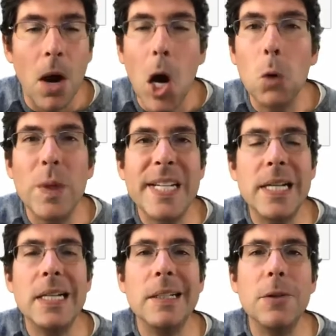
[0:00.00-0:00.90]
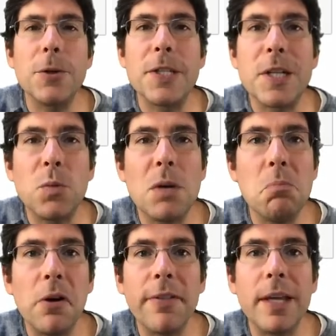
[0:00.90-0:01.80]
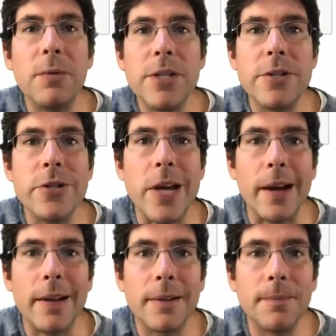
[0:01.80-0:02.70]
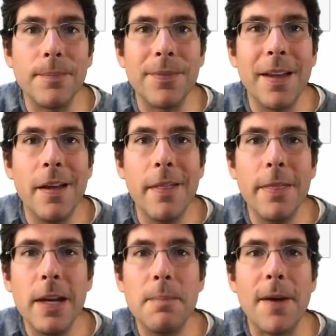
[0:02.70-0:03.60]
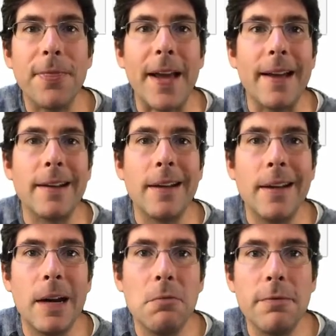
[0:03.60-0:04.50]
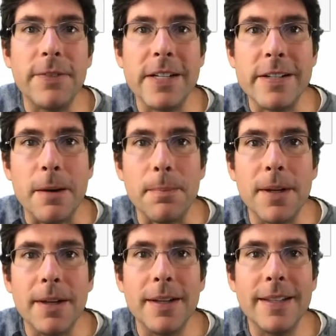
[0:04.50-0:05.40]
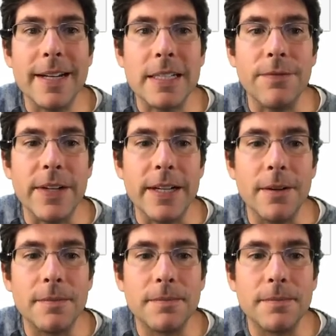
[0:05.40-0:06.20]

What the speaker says: Are we done, or is there one more thing we should check? Think about that, and we'll finish up in the next video.